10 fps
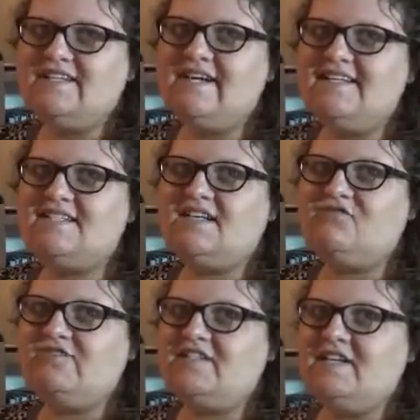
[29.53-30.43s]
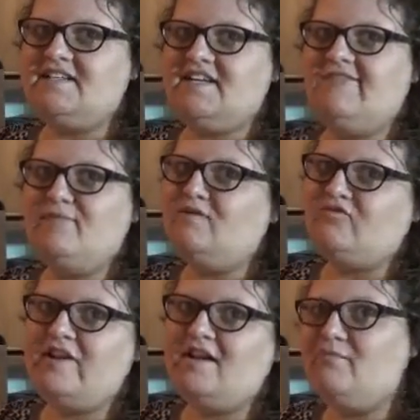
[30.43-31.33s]
last several days, I've been
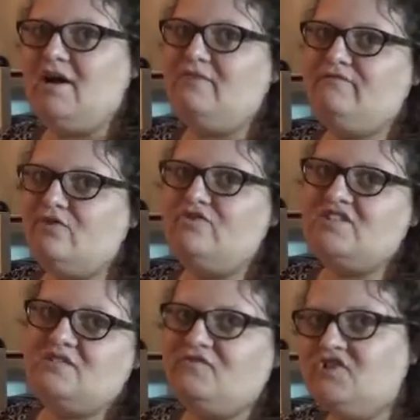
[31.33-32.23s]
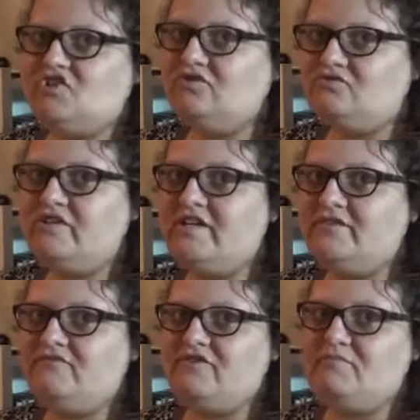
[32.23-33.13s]
reading my first official read
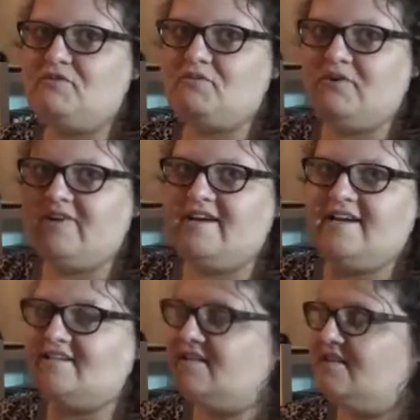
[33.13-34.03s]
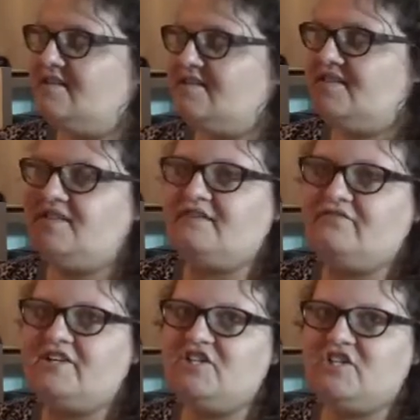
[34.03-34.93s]
of February, and it is The
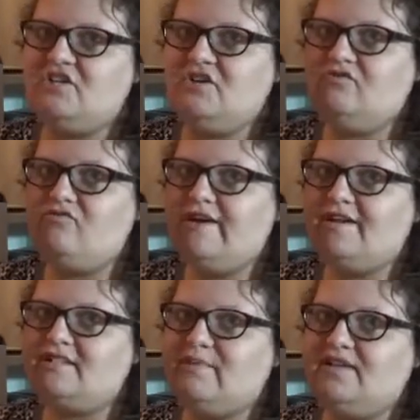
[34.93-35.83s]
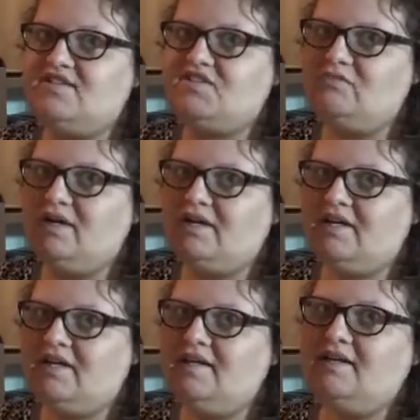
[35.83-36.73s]
Invention of Wings by Sue Monk
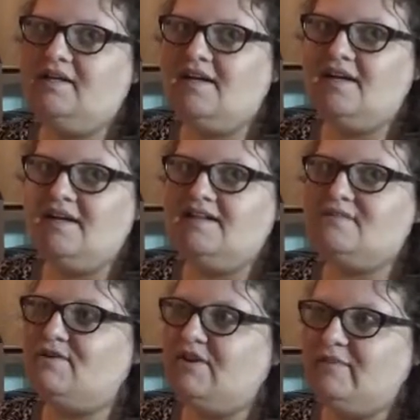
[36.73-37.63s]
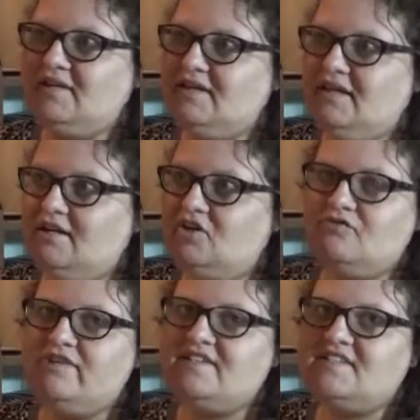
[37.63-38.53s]
Kidd. It's been on my uh,
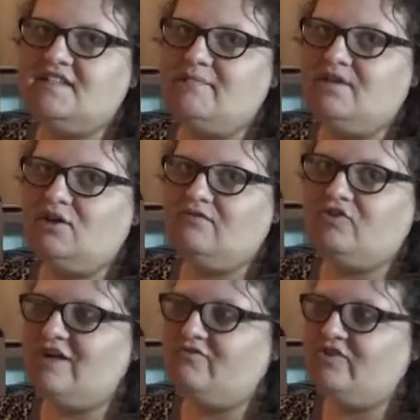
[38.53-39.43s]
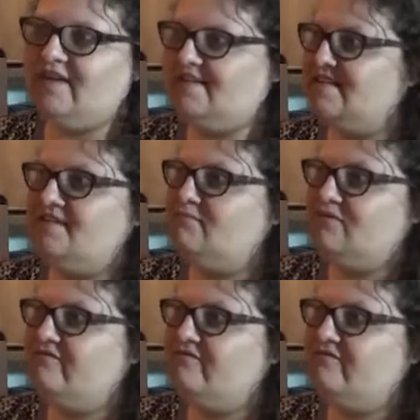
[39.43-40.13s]
Goodreads TBR forever, and its number